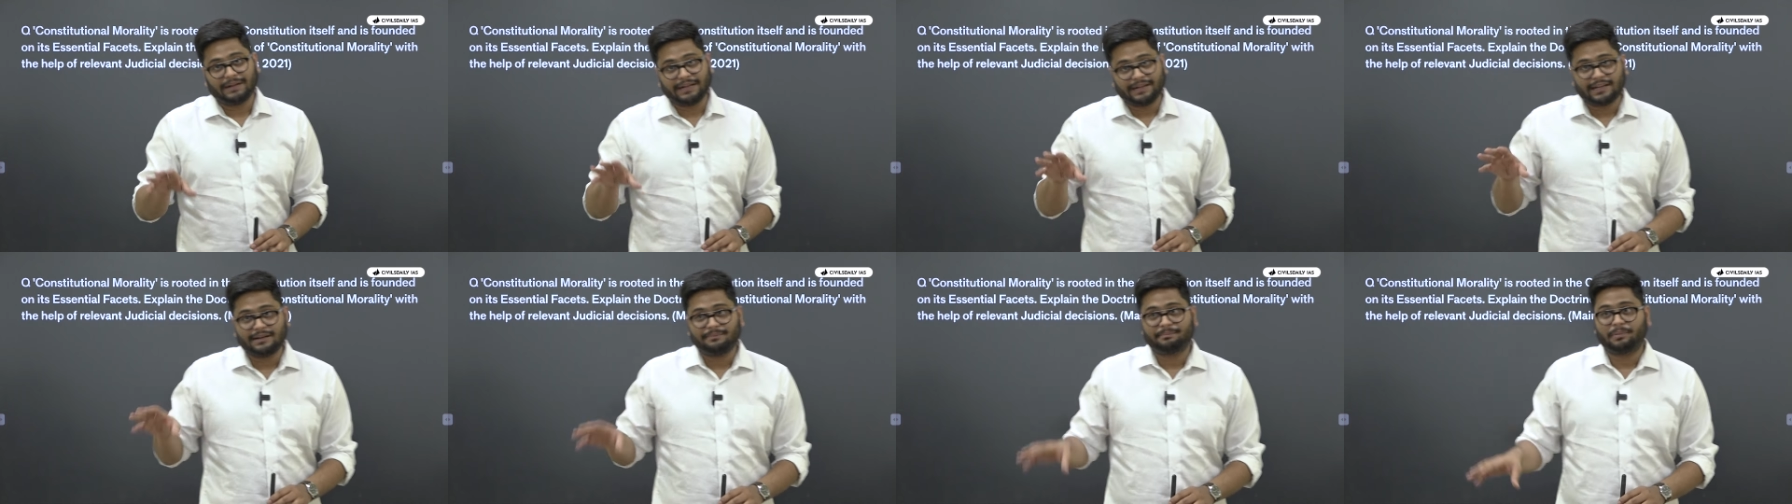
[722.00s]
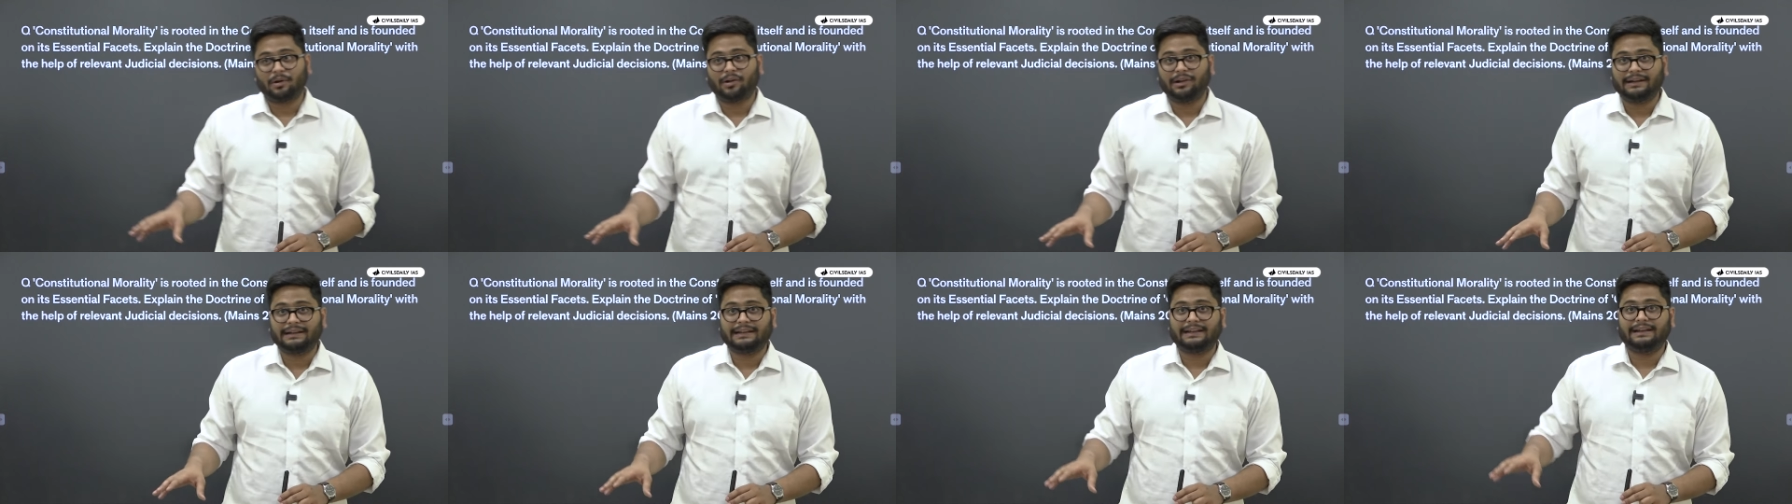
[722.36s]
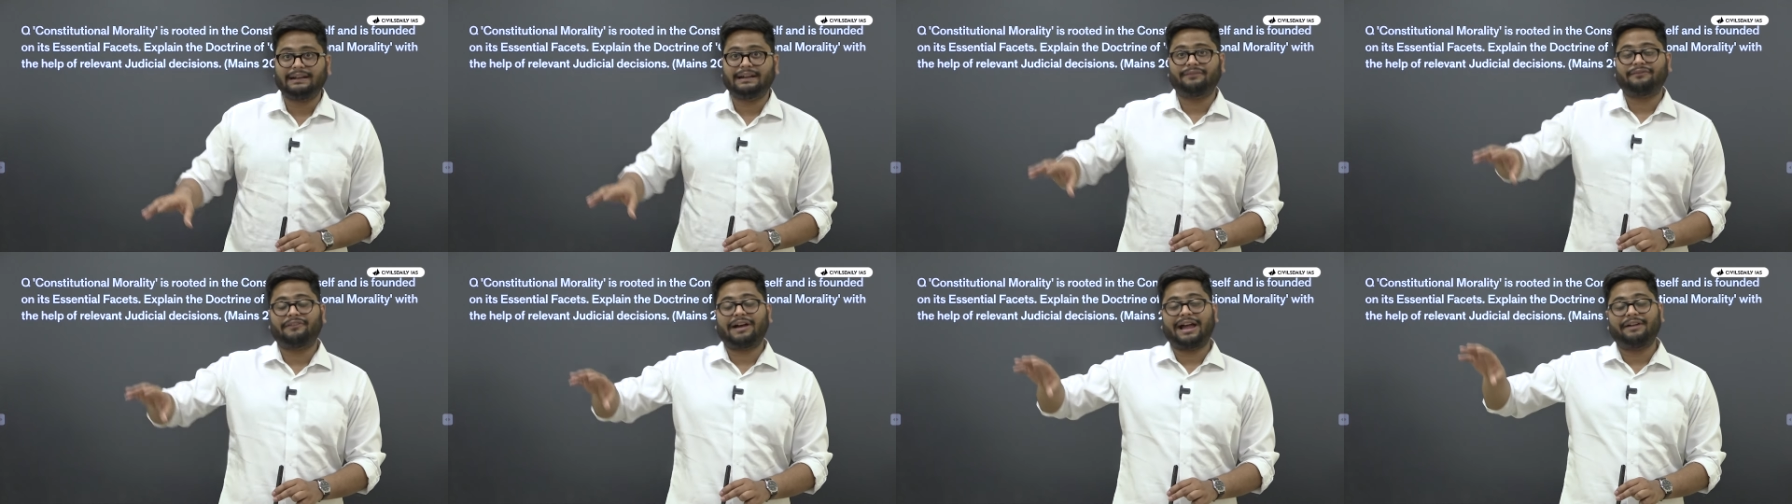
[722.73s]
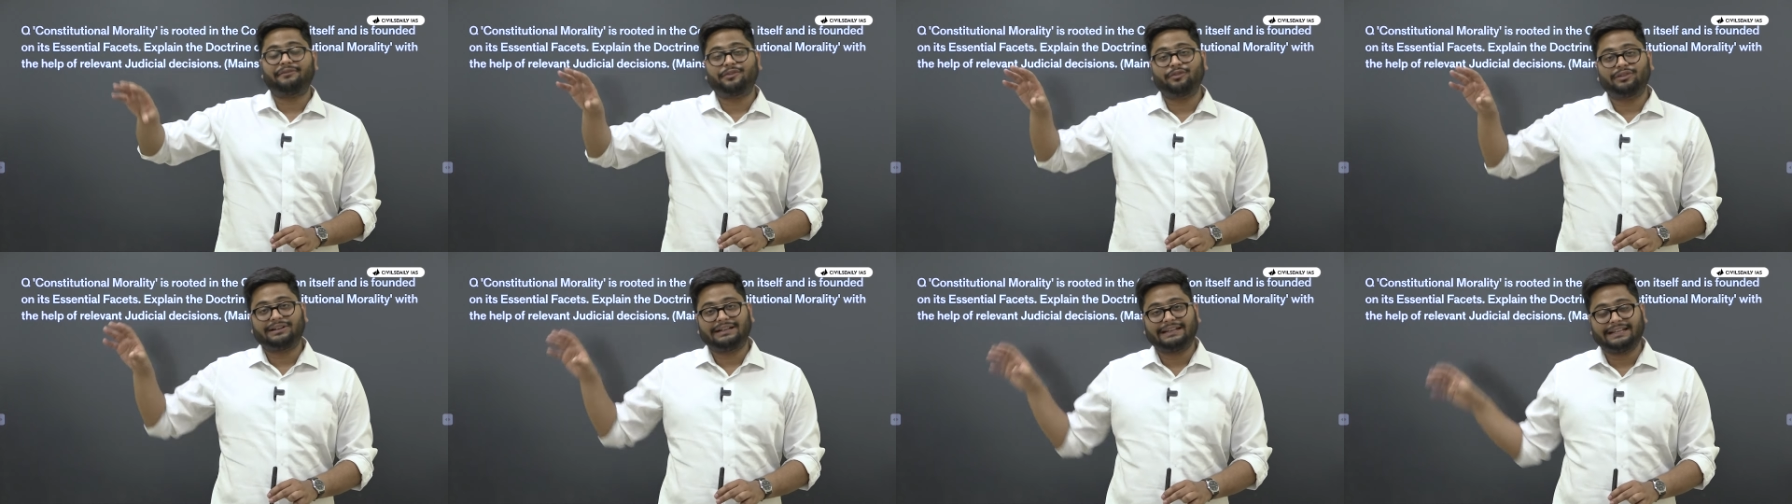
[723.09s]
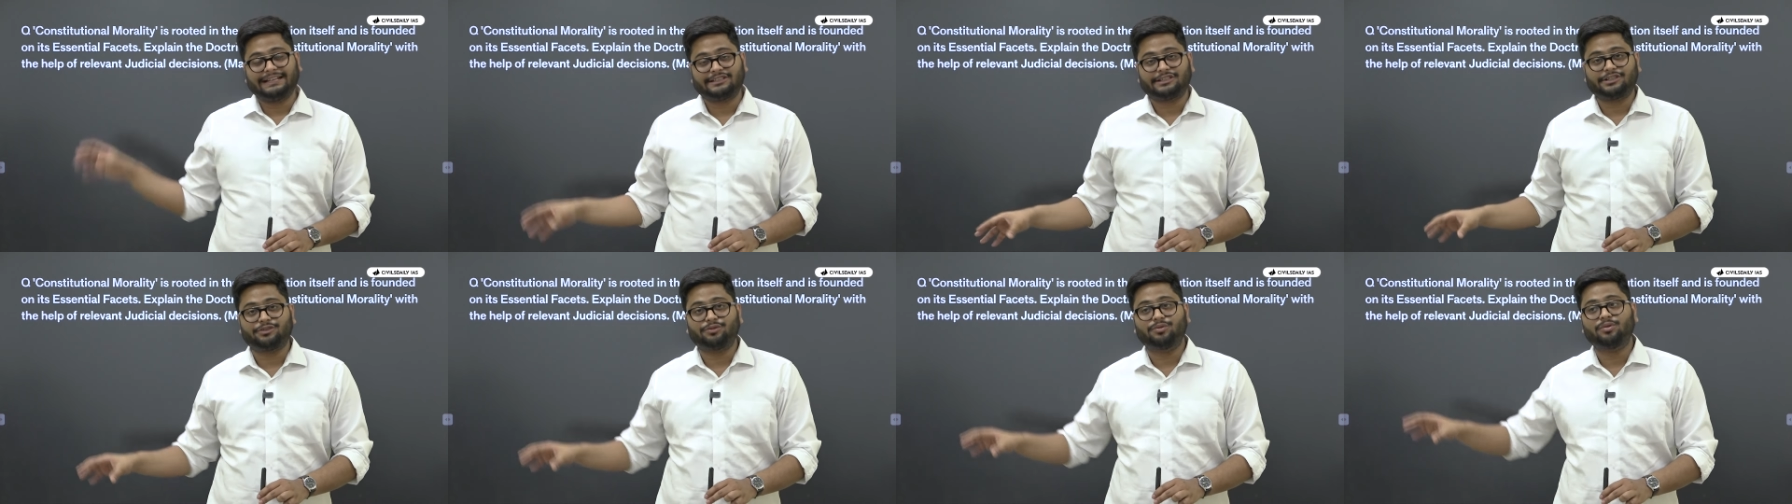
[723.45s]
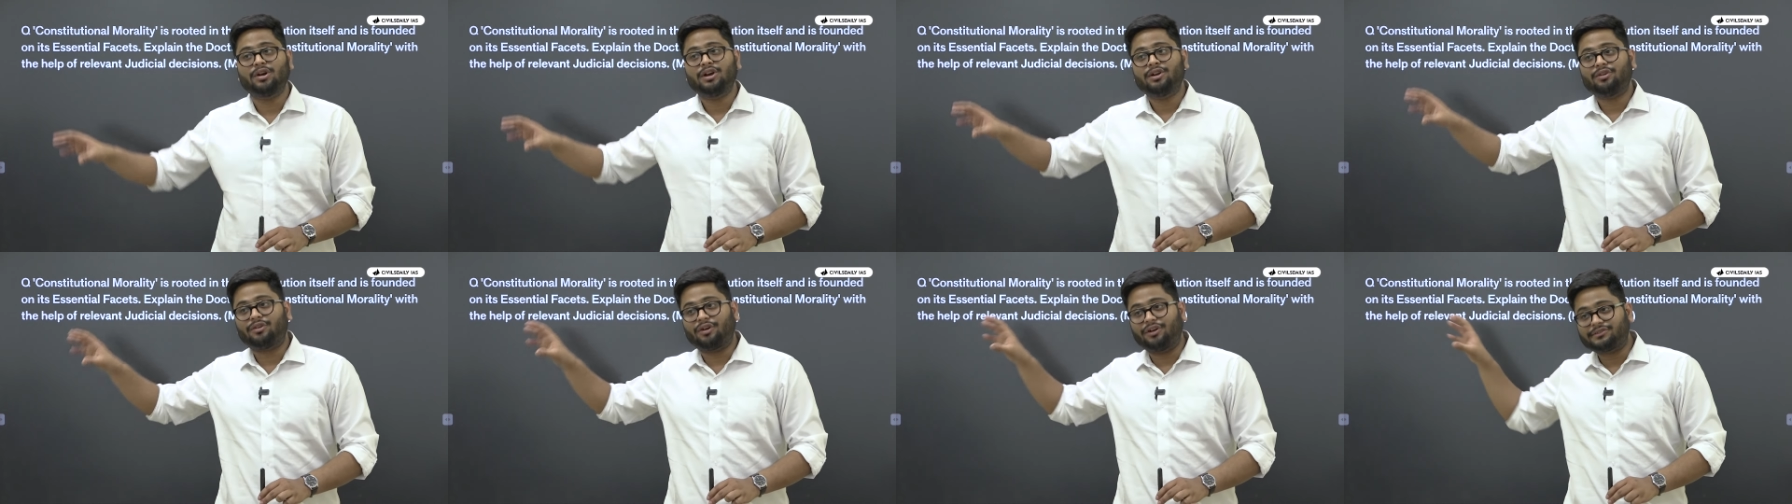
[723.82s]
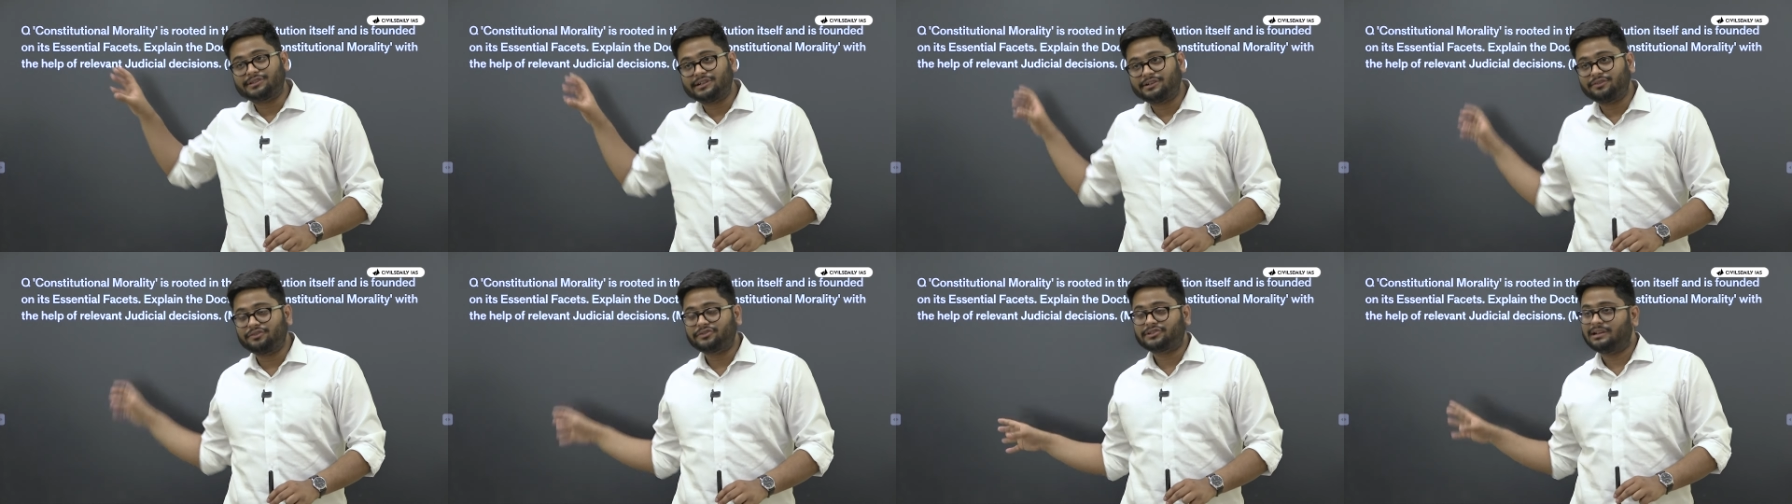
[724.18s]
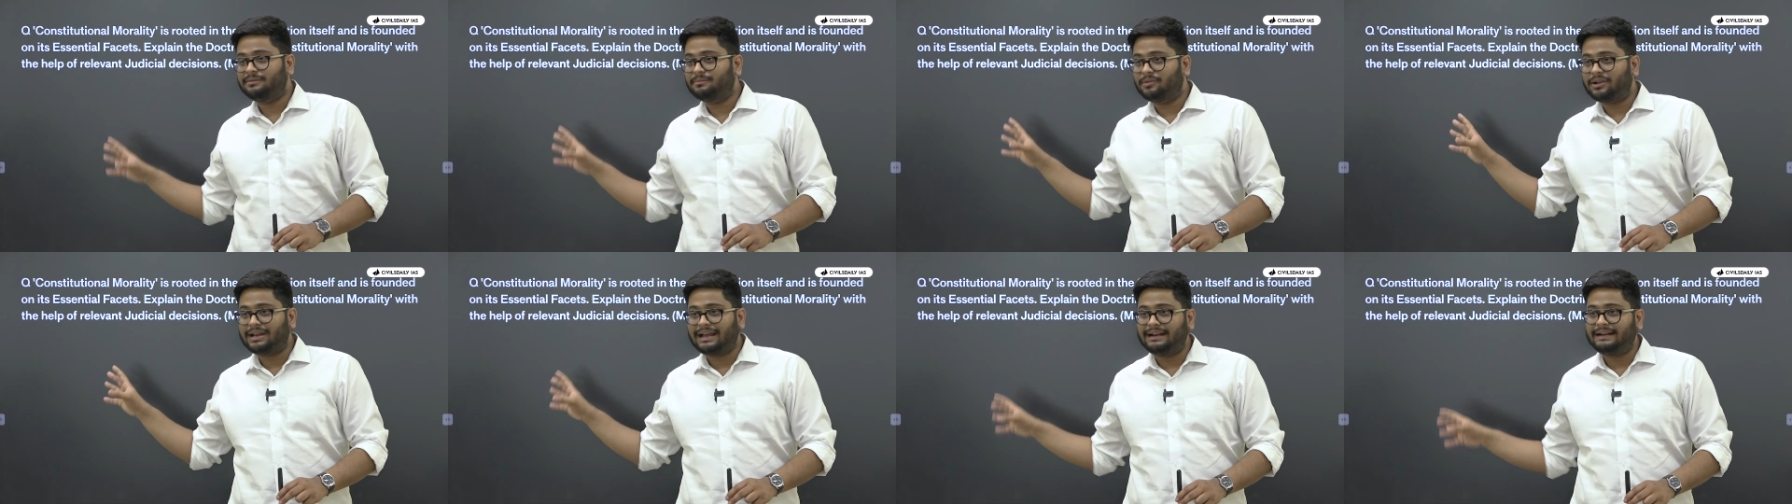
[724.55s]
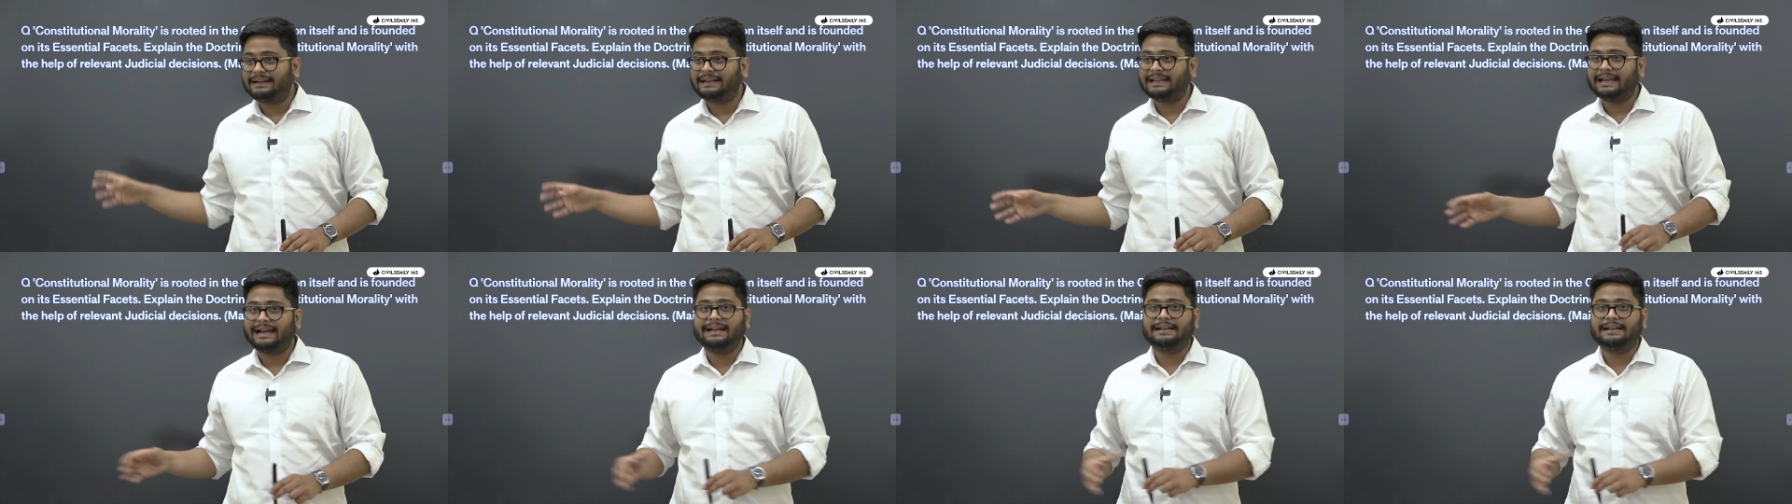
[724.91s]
Indian polity and if I have to teach you constitutional morality,